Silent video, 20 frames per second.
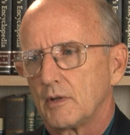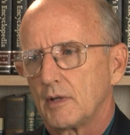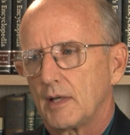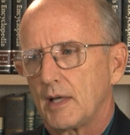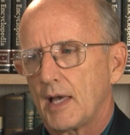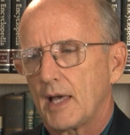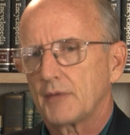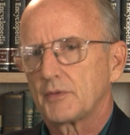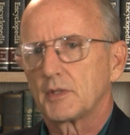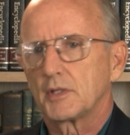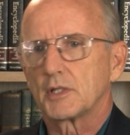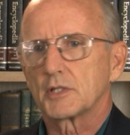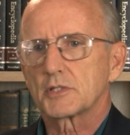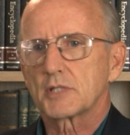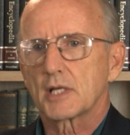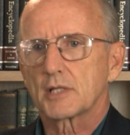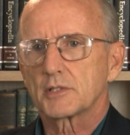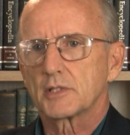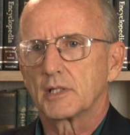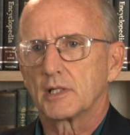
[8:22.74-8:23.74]
had the
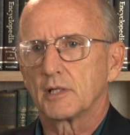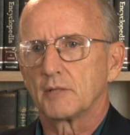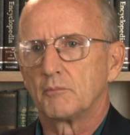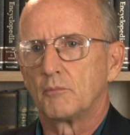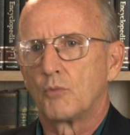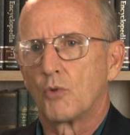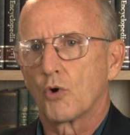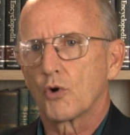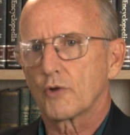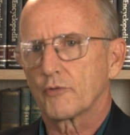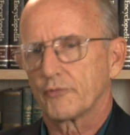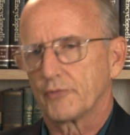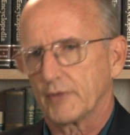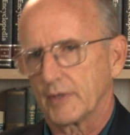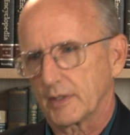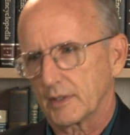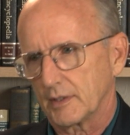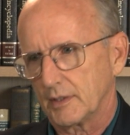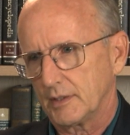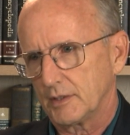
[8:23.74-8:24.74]
necessity of
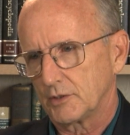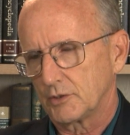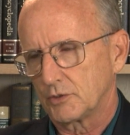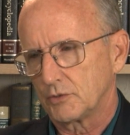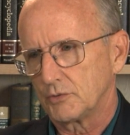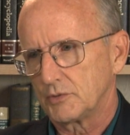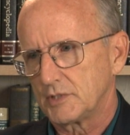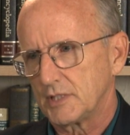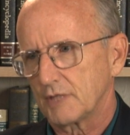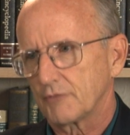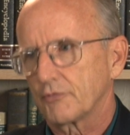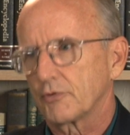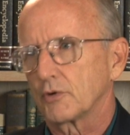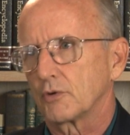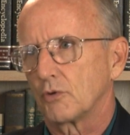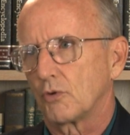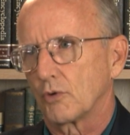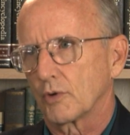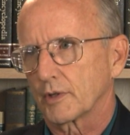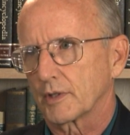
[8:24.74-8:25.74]
morphing into
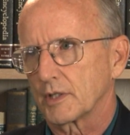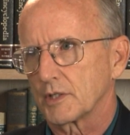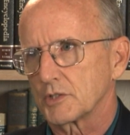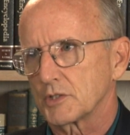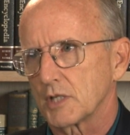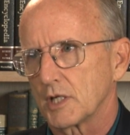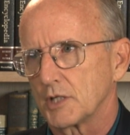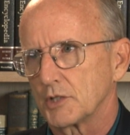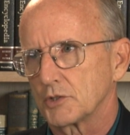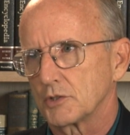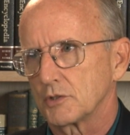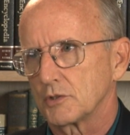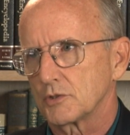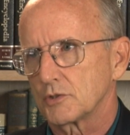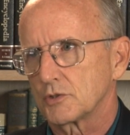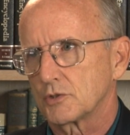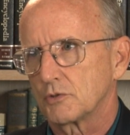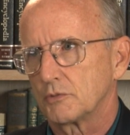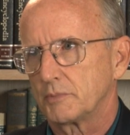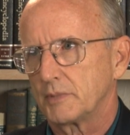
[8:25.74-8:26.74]
different
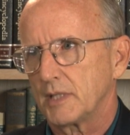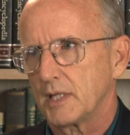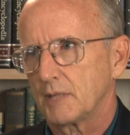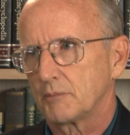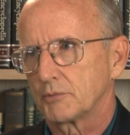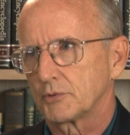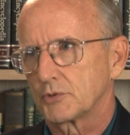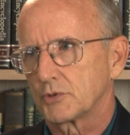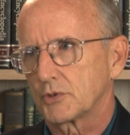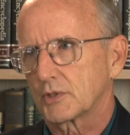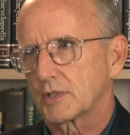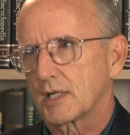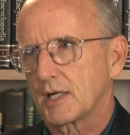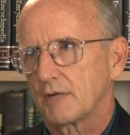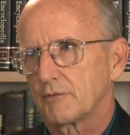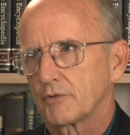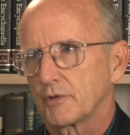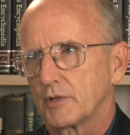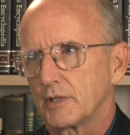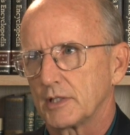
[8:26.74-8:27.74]
organizations to be able to
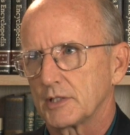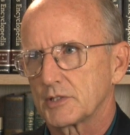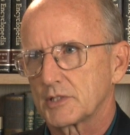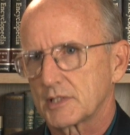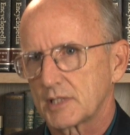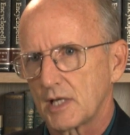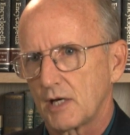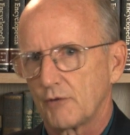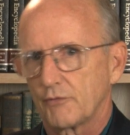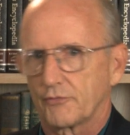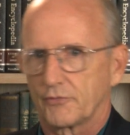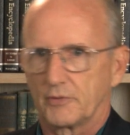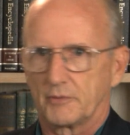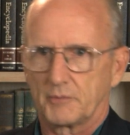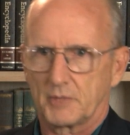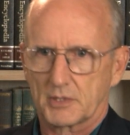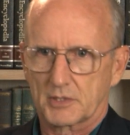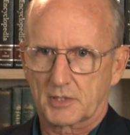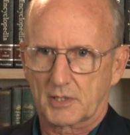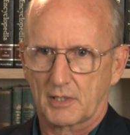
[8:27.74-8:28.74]
cover itself
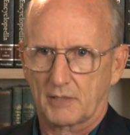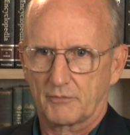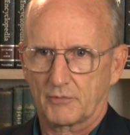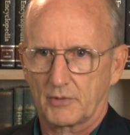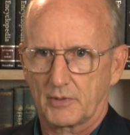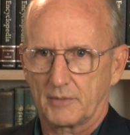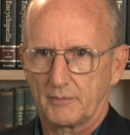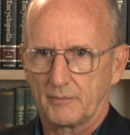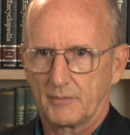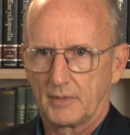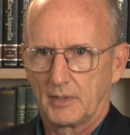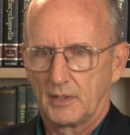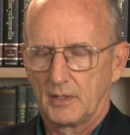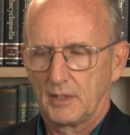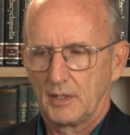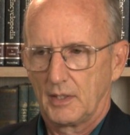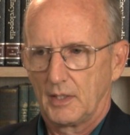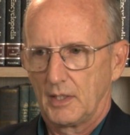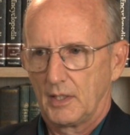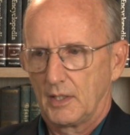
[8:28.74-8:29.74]
from discovery.
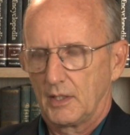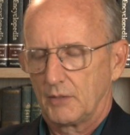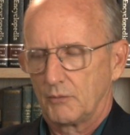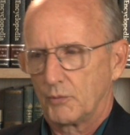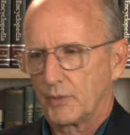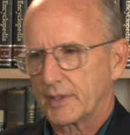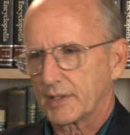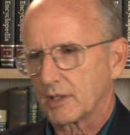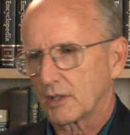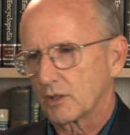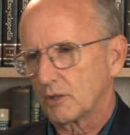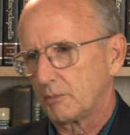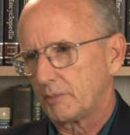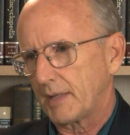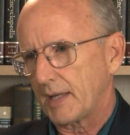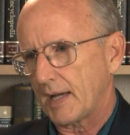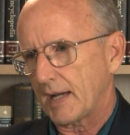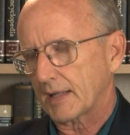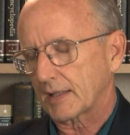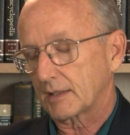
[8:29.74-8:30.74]
We can go
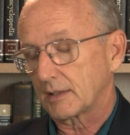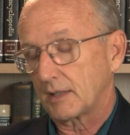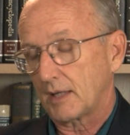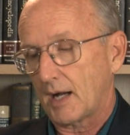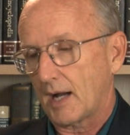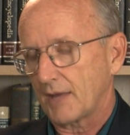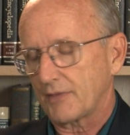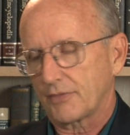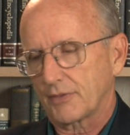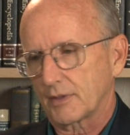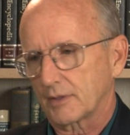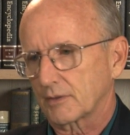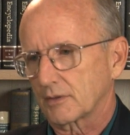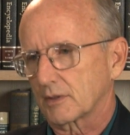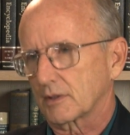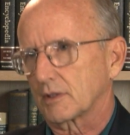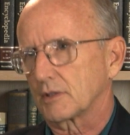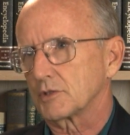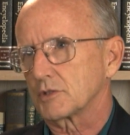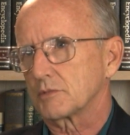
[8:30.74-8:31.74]
back, I think
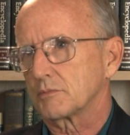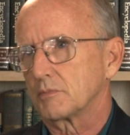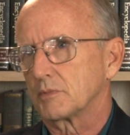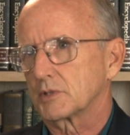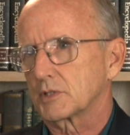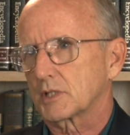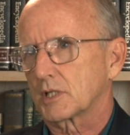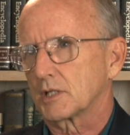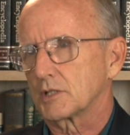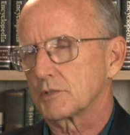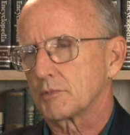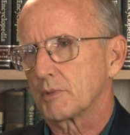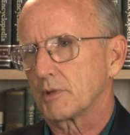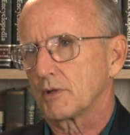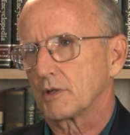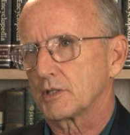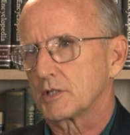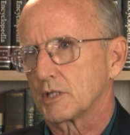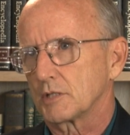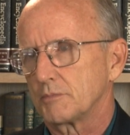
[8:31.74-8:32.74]
the
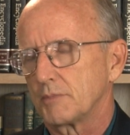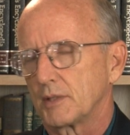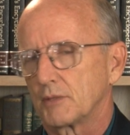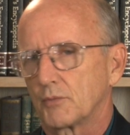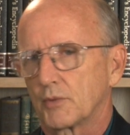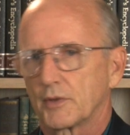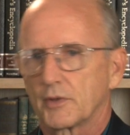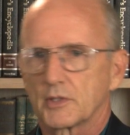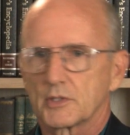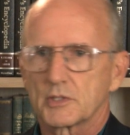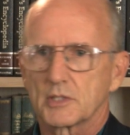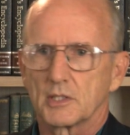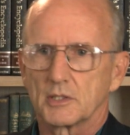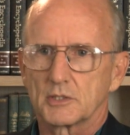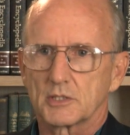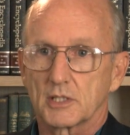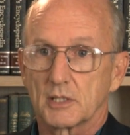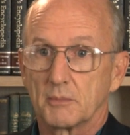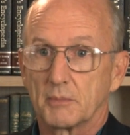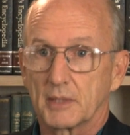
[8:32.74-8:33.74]
conspiracy has been with us
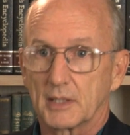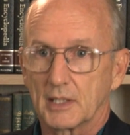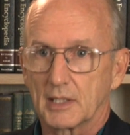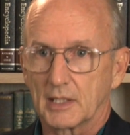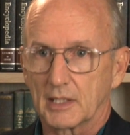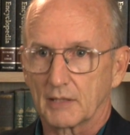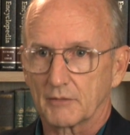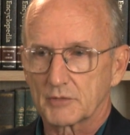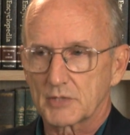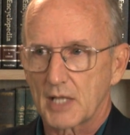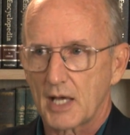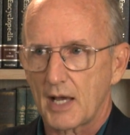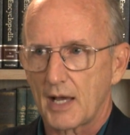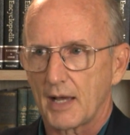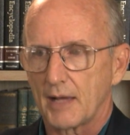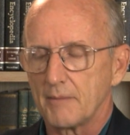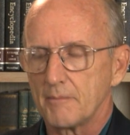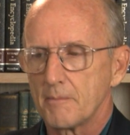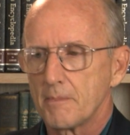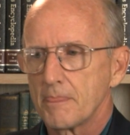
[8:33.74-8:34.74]
since the beginning of
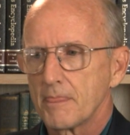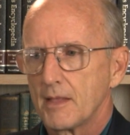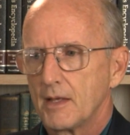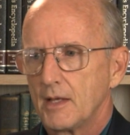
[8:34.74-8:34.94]
time.